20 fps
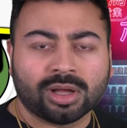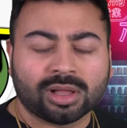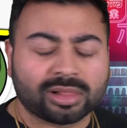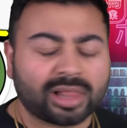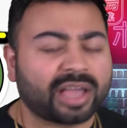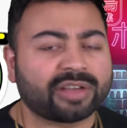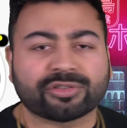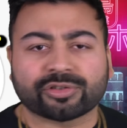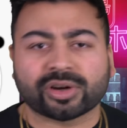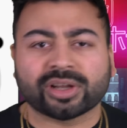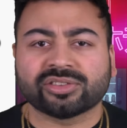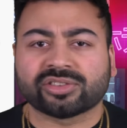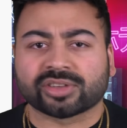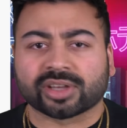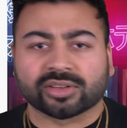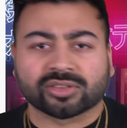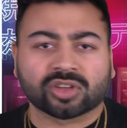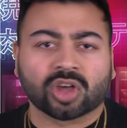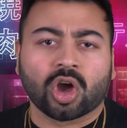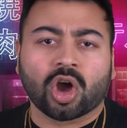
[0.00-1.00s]
Like for
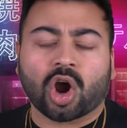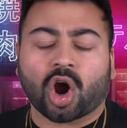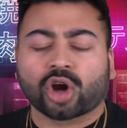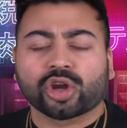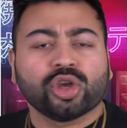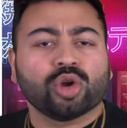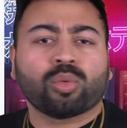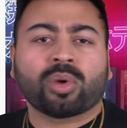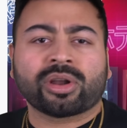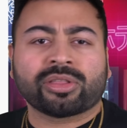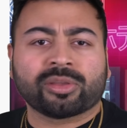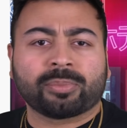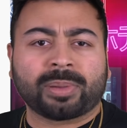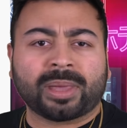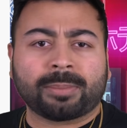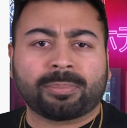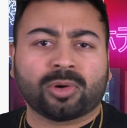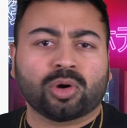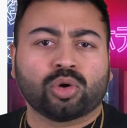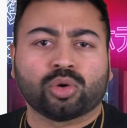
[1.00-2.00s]
instance, are you one of the
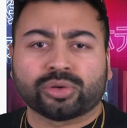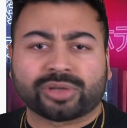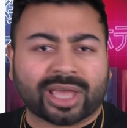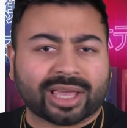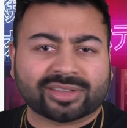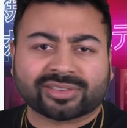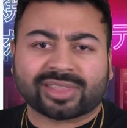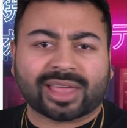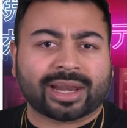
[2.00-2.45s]
people who takes